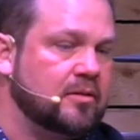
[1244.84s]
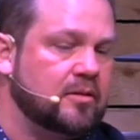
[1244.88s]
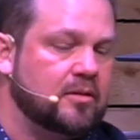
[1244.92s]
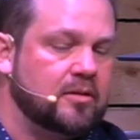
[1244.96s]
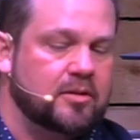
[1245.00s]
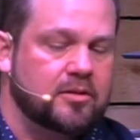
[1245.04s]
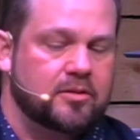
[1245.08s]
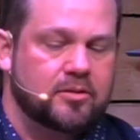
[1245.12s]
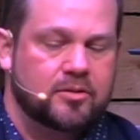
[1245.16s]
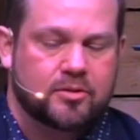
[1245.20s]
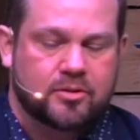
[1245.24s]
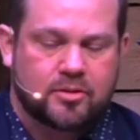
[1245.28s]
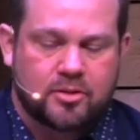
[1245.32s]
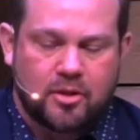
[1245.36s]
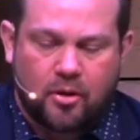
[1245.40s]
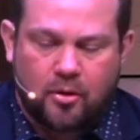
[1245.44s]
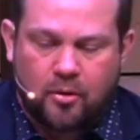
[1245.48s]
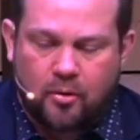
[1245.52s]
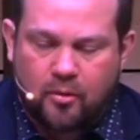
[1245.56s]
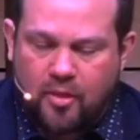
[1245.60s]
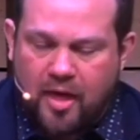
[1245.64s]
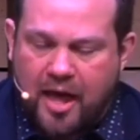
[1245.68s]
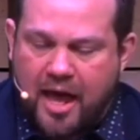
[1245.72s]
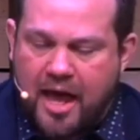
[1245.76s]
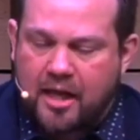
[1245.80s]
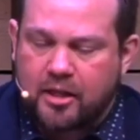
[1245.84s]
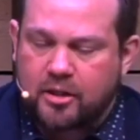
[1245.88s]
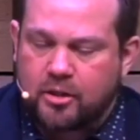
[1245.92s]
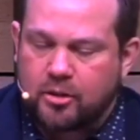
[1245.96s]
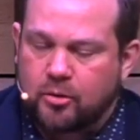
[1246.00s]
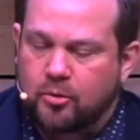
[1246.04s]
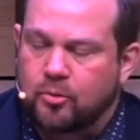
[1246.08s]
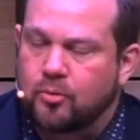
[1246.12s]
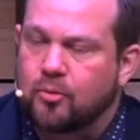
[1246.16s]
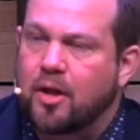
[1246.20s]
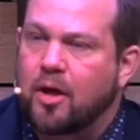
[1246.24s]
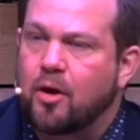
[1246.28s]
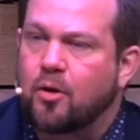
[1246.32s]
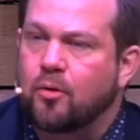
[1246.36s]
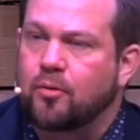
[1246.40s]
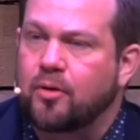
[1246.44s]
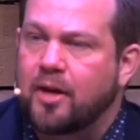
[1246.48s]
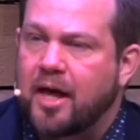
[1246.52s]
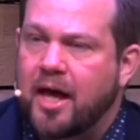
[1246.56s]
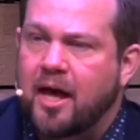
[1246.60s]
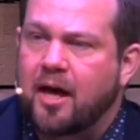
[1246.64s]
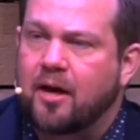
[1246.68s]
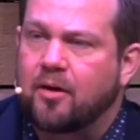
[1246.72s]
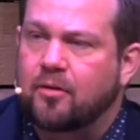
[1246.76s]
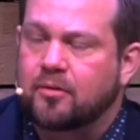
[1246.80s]
so that you now,
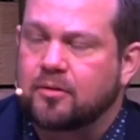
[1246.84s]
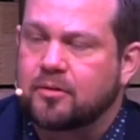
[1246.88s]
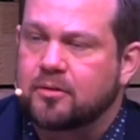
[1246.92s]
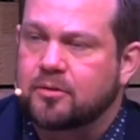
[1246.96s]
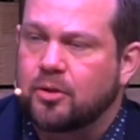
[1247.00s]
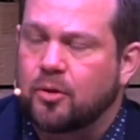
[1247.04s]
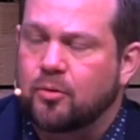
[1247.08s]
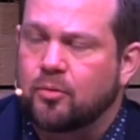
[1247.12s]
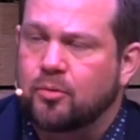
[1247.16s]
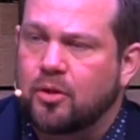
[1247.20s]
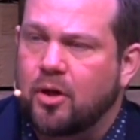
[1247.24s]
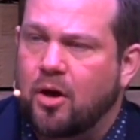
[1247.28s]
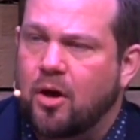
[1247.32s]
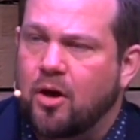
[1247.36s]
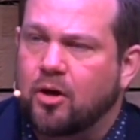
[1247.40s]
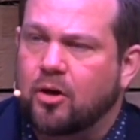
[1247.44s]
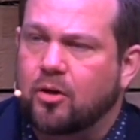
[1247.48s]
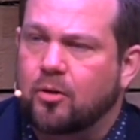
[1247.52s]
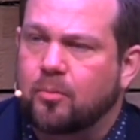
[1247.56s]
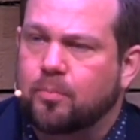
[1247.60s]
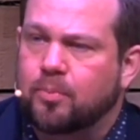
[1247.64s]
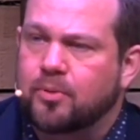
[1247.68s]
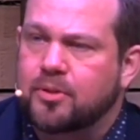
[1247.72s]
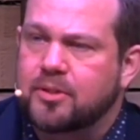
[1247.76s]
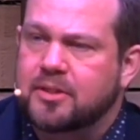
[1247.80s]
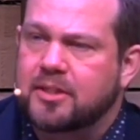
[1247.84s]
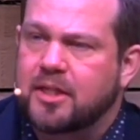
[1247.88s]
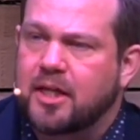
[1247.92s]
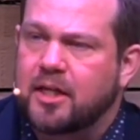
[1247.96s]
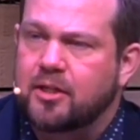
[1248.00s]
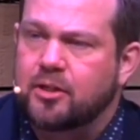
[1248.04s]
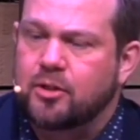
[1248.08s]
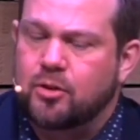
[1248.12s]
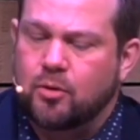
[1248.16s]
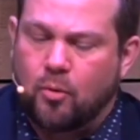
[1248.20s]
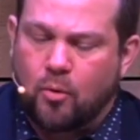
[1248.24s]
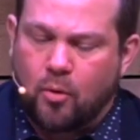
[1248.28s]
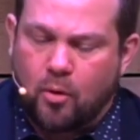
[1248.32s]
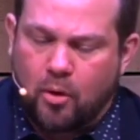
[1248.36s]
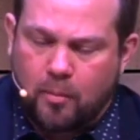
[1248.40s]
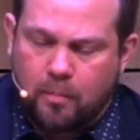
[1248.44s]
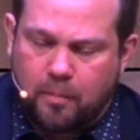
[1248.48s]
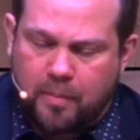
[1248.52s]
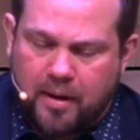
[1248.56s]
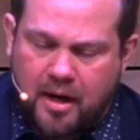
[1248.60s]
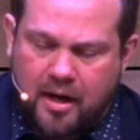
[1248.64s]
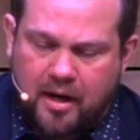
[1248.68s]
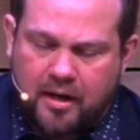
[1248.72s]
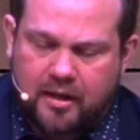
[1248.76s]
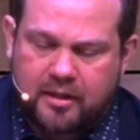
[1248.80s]
now no longer present your
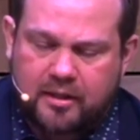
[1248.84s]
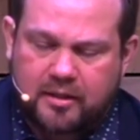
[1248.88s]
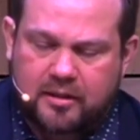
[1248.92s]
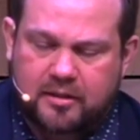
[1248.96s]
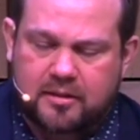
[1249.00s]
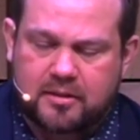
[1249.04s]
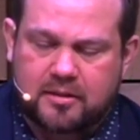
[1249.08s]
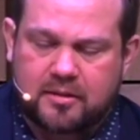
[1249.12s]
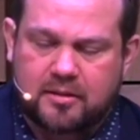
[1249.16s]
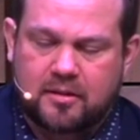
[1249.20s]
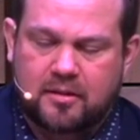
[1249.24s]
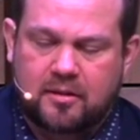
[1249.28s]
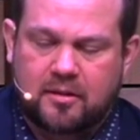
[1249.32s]
bodies